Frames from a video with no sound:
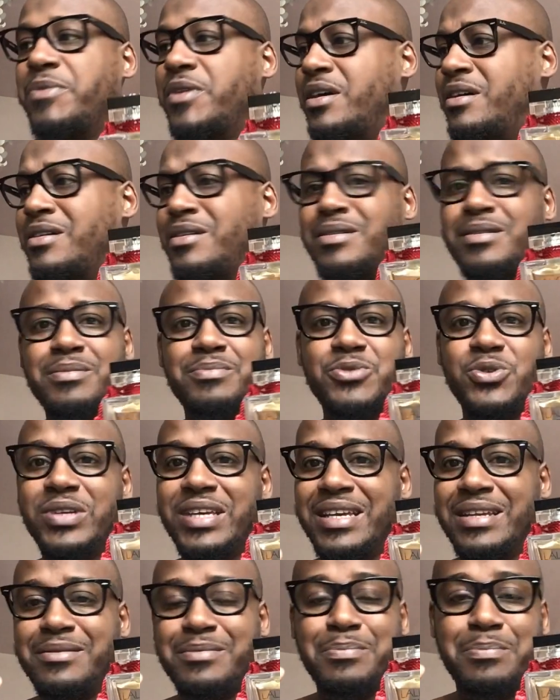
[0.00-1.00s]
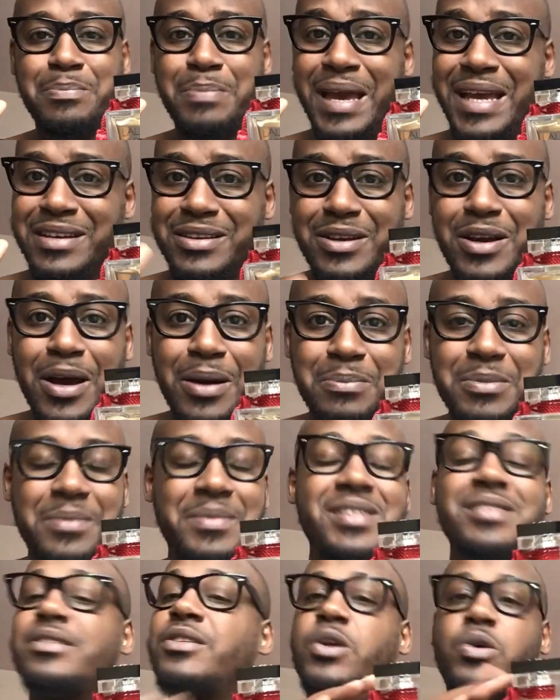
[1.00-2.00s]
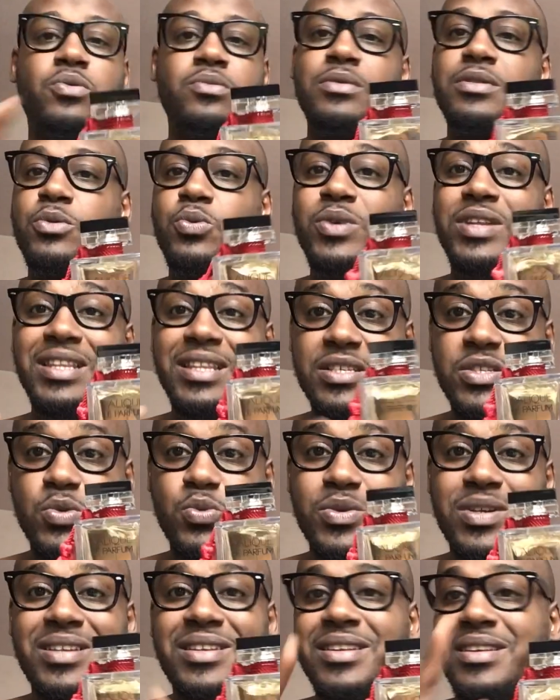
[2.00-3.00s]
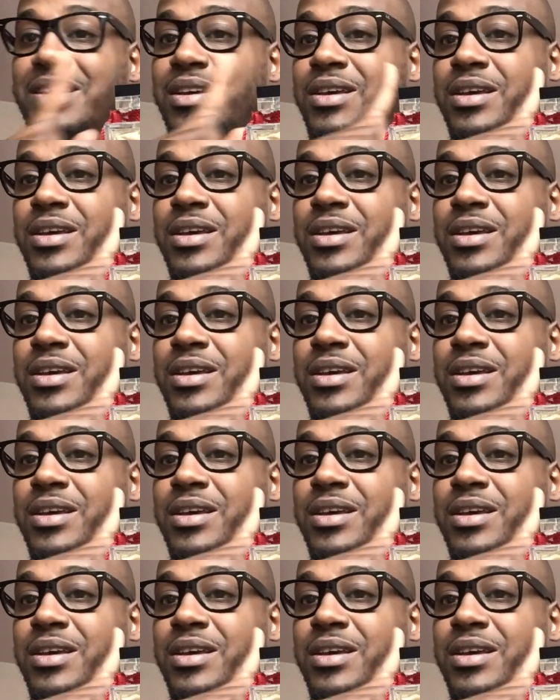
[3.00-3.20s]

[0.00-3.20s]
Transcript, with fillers: uh, you get bad compliment. No, with this one,